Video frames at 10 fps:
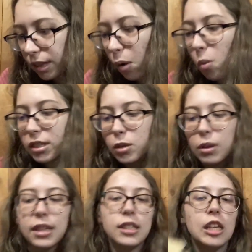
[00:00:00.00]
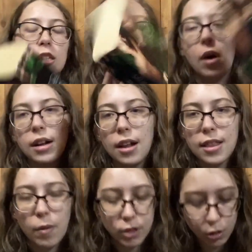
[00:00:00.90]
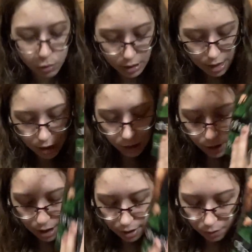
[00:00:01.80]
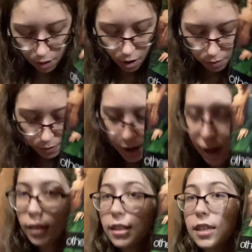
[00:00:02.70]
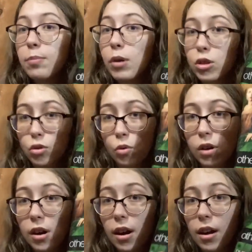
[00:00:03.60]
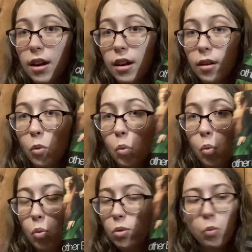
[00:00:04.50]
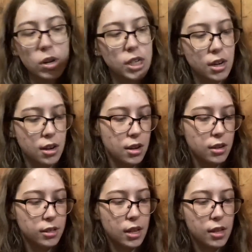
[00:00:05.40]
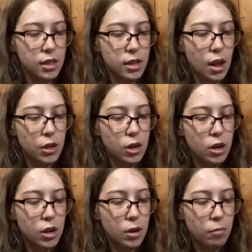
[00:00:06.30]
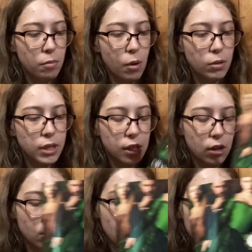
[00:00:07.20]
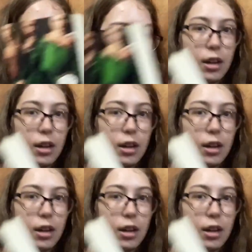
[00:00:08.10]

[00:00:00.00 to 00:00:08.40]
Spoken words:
What's this one? This is the one that was used that I got half off at the bookstore, which is the other Bolin girl.